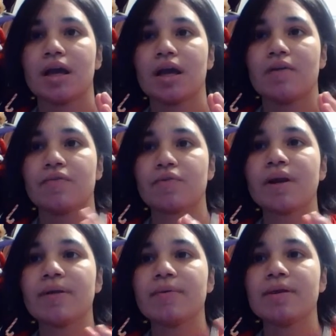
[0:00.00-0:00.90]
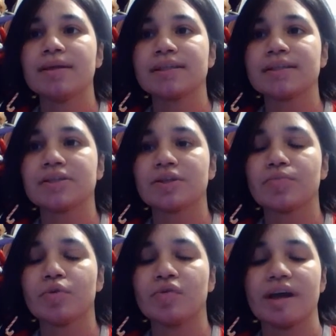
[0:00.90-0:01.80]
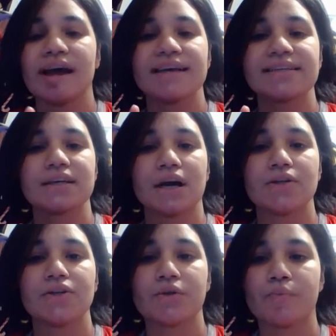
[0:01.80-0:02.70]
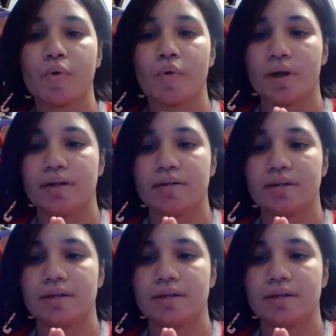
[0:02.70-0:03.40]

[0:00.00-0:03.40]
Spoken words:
If 20 minutes into the movie it hasn't gotten to the point,